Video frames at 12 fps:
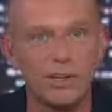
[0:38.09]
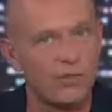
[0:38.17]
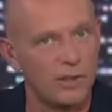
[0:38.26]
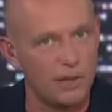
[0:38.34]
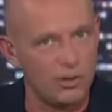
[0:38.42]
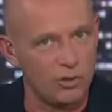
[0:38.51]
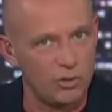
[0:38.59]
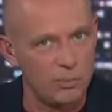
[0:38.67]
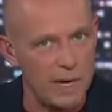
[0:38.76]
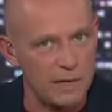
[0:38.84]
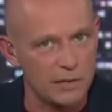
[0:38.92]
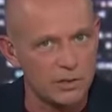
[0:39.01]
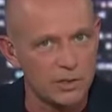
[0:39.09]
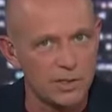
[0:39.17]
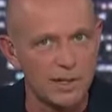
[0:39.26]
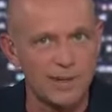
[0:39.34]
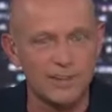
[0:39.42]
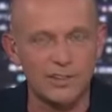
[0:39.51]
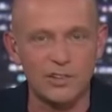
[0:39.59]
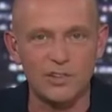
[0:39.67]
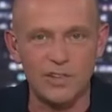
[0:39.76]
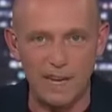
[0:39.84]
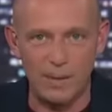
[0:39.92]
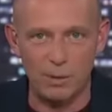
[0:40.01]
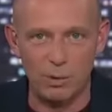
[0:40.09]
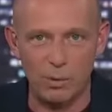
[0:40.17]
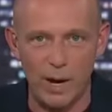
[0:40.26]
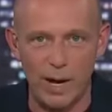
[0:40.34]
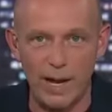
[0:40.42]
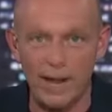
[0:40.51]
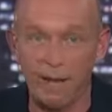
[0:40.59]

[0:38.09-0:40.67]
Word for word: for delicious meat in a sustainable way,